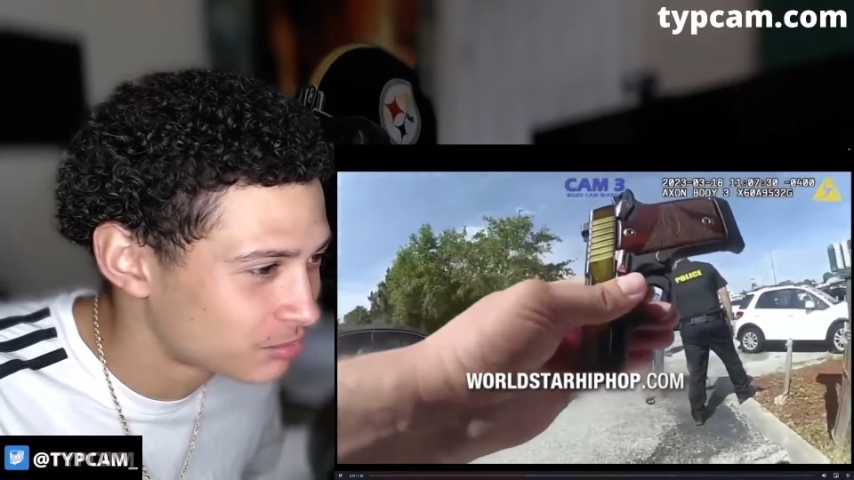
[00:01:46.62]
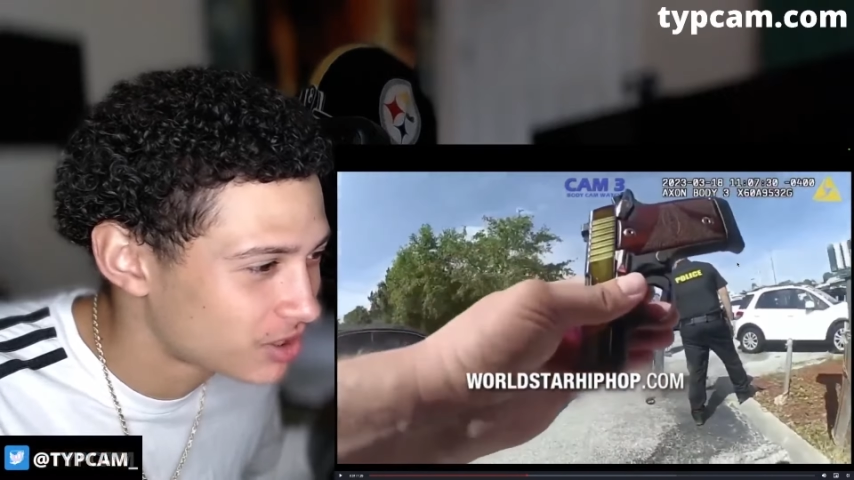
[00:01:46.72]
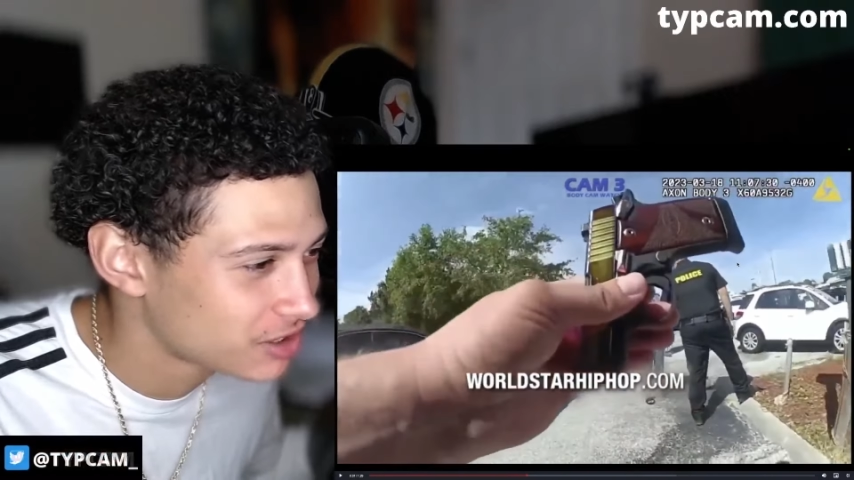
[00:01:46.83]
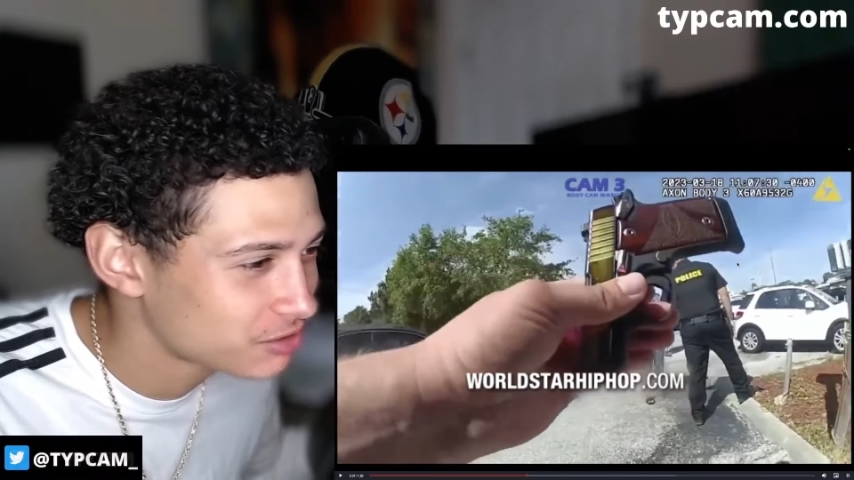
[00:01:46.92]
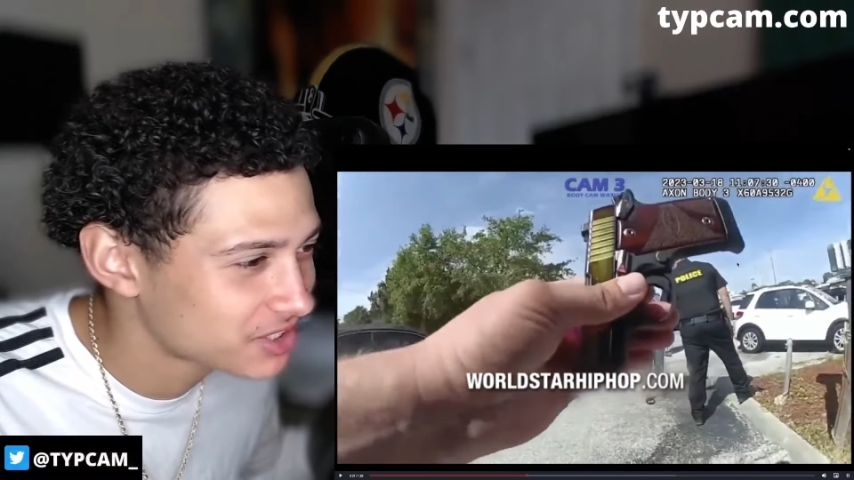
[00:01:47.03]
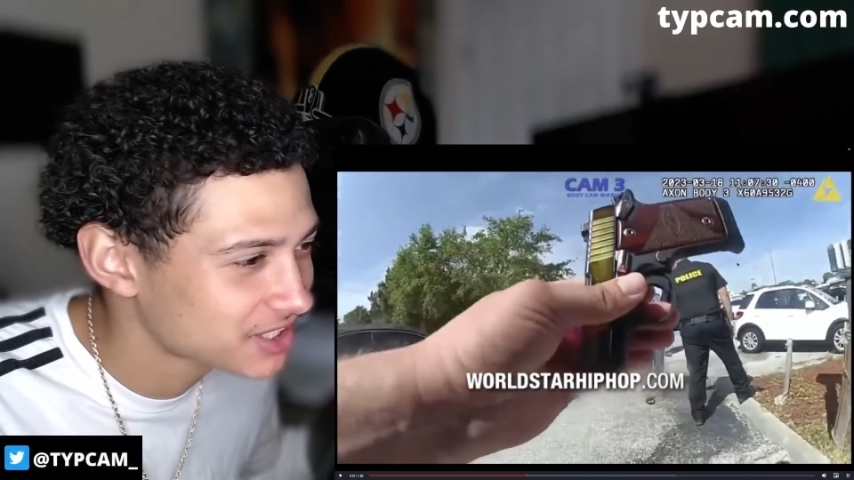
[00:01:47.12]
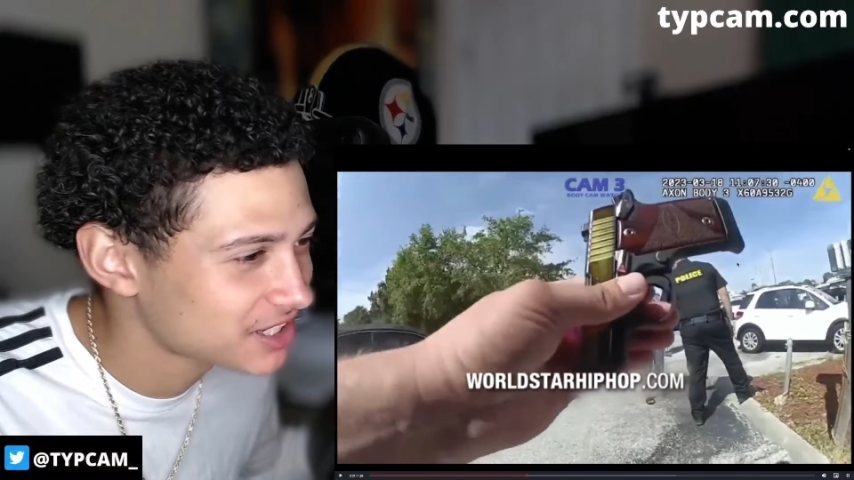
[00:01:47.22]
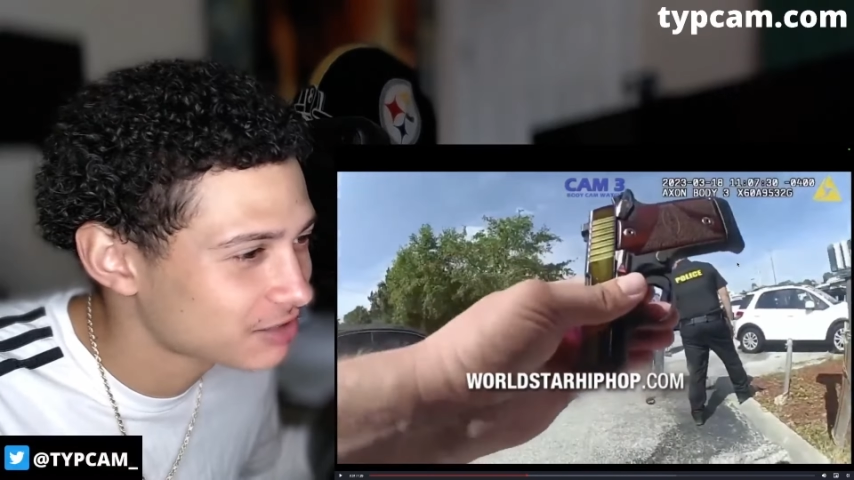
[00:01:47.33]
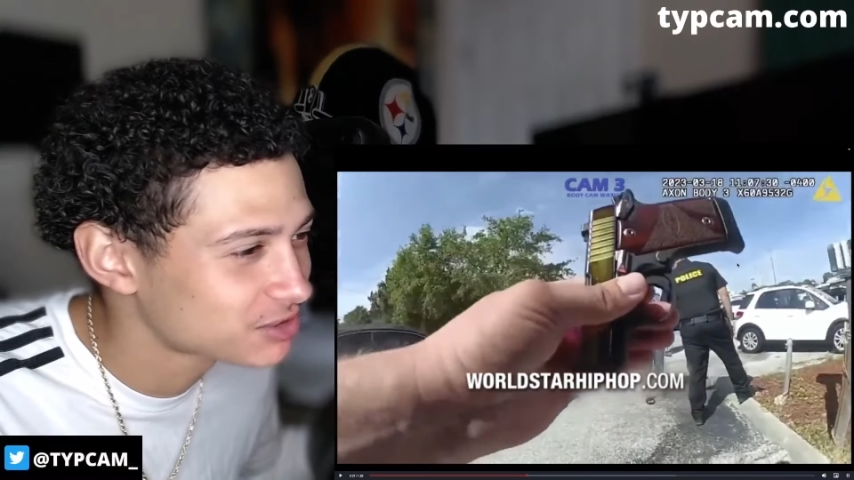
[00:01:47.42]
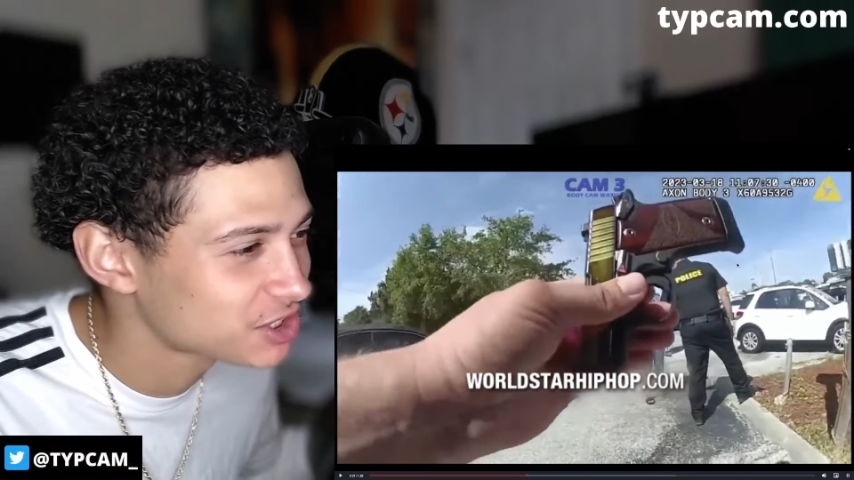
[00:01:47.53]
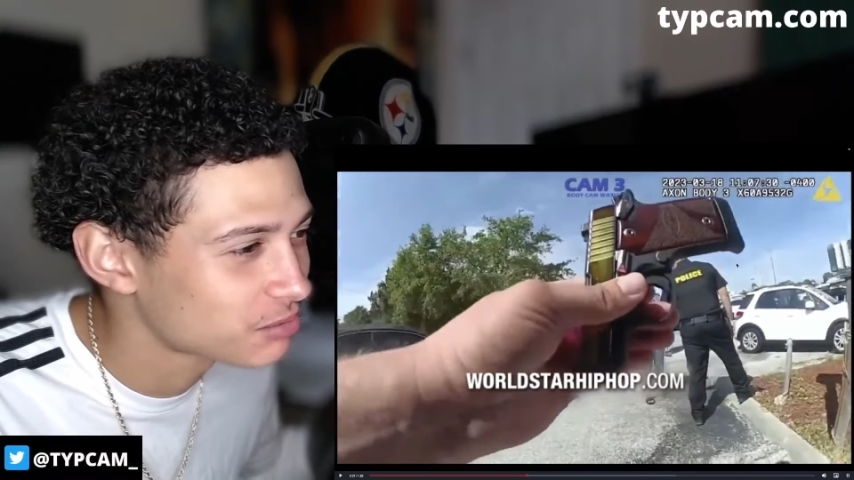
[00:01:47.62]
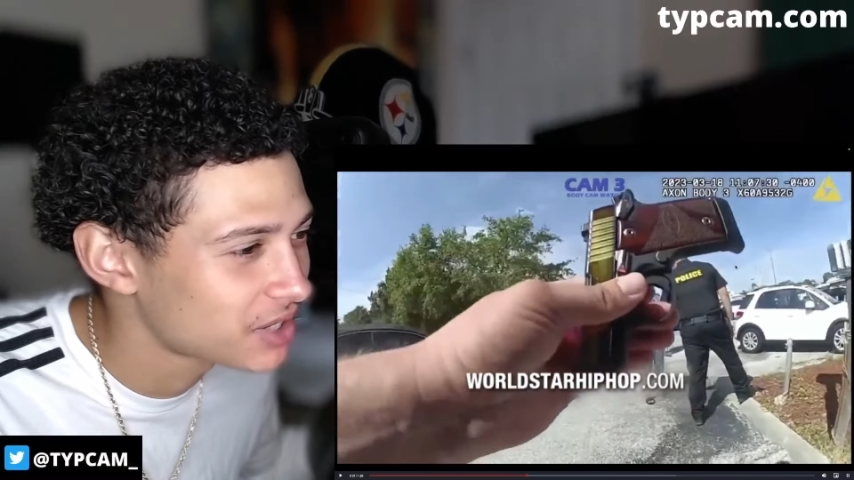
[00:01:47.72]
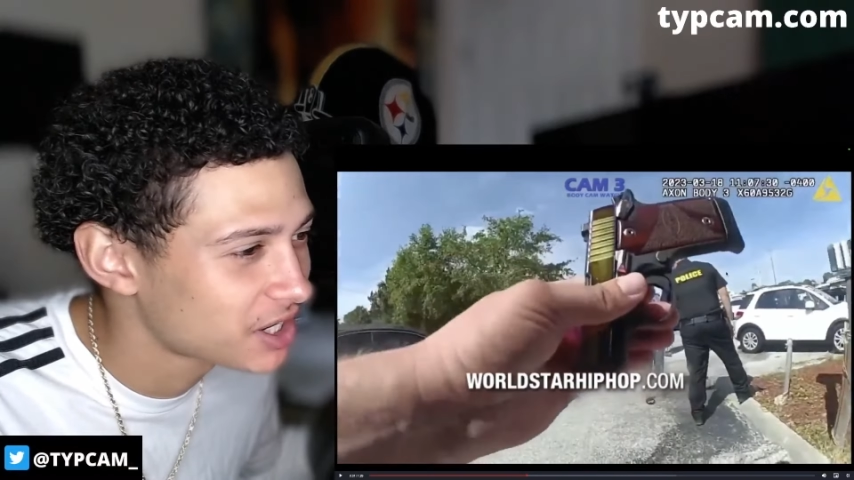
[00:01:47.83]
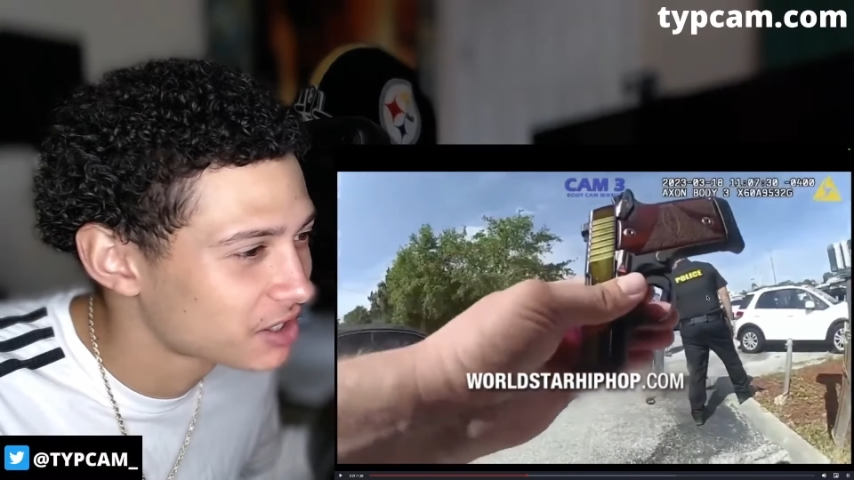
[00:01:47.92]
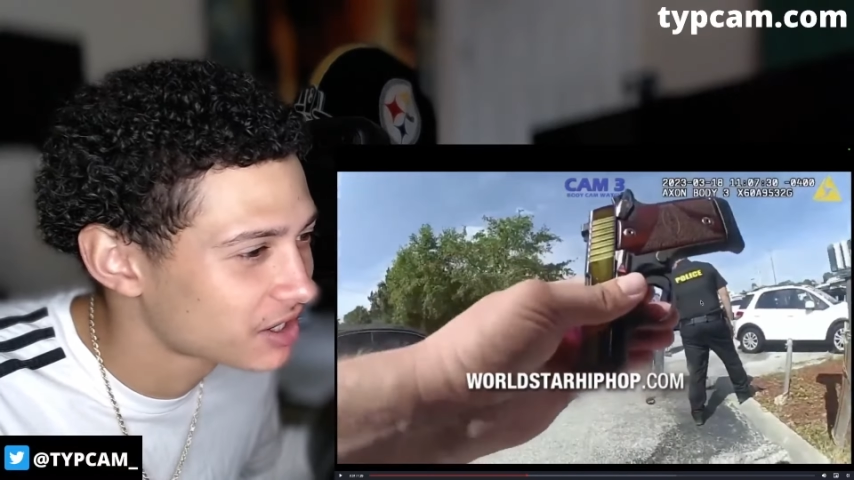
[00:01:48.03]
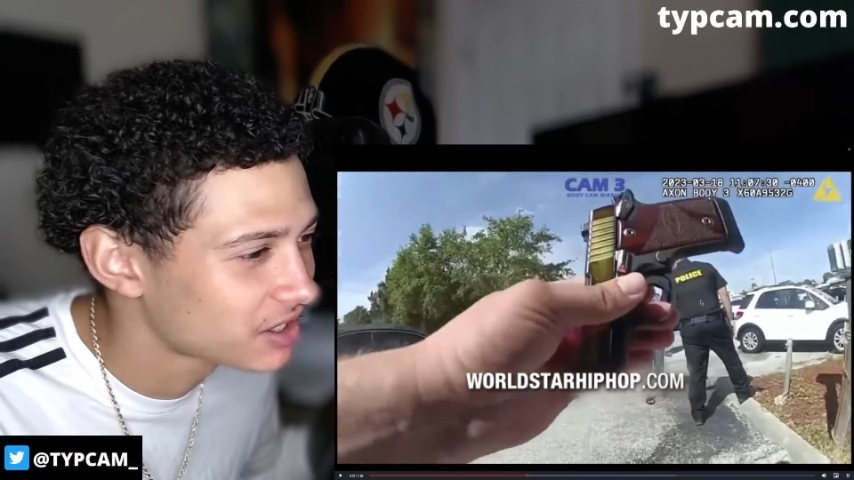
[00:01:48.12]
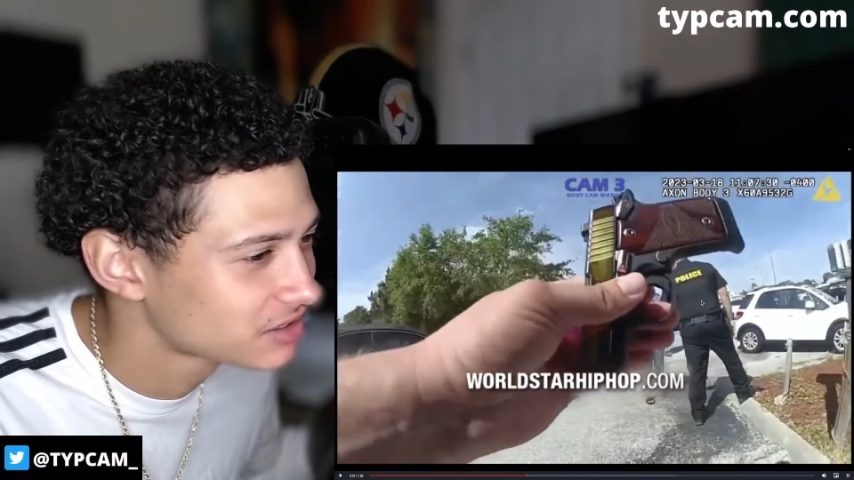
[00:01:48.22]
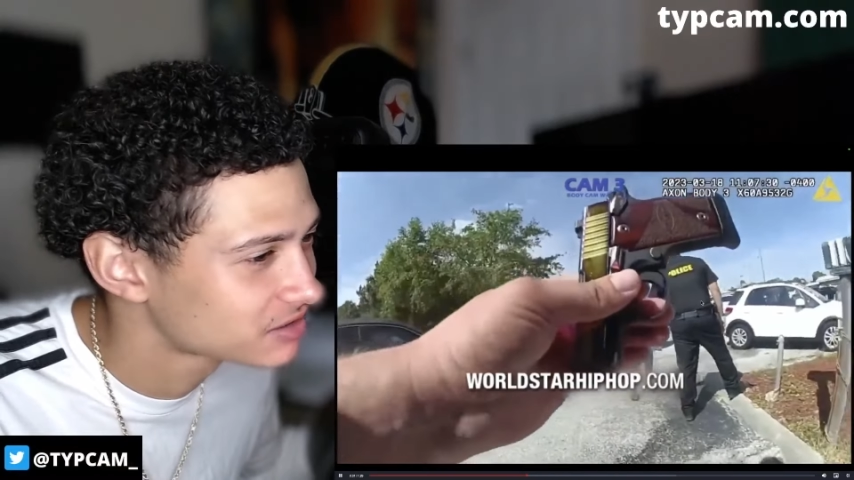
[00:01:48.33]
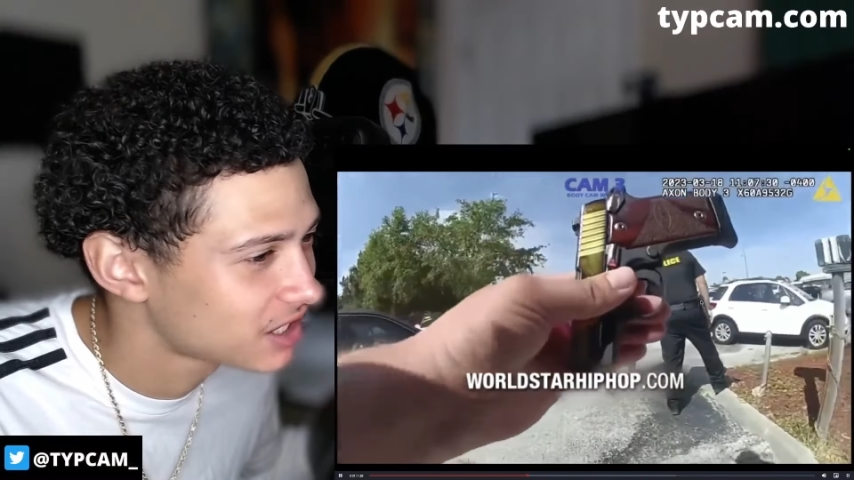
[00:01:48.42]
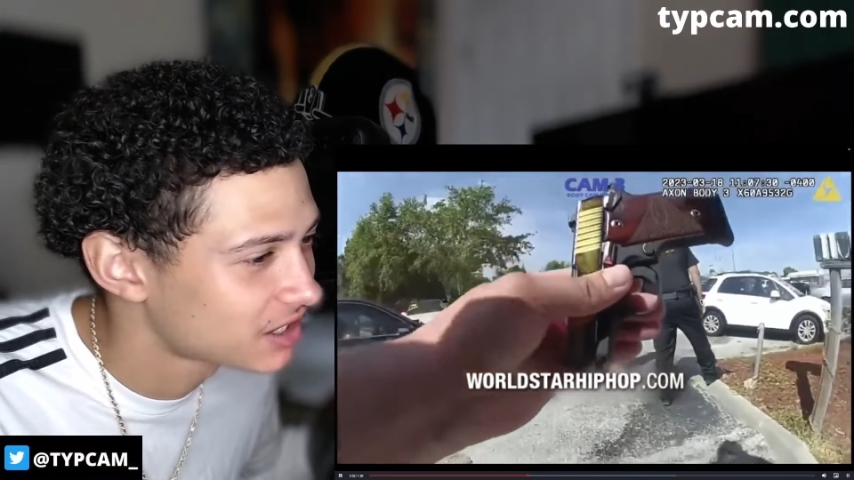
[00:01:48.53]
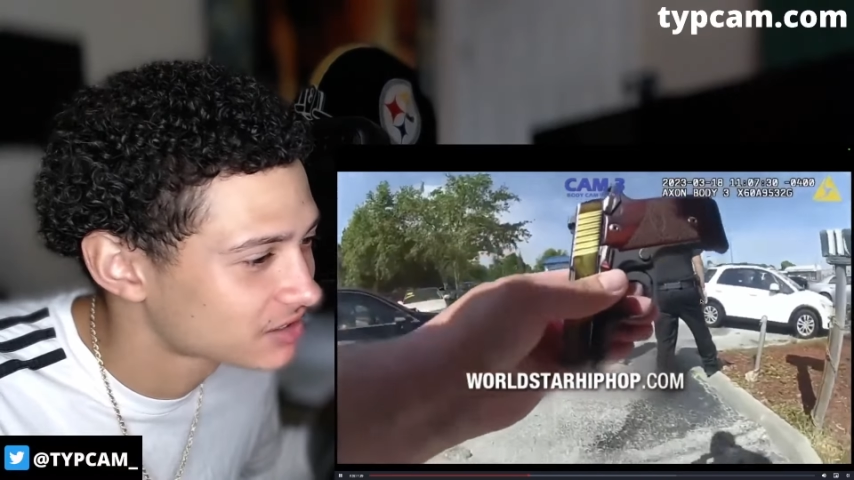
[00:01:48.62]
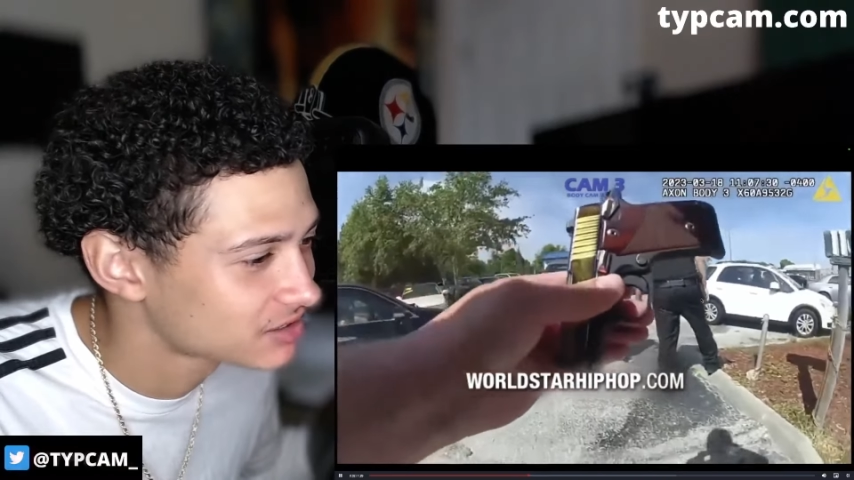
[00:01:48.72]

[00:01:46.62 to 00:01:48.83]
bro, you touching that with your bare hands? Nasty.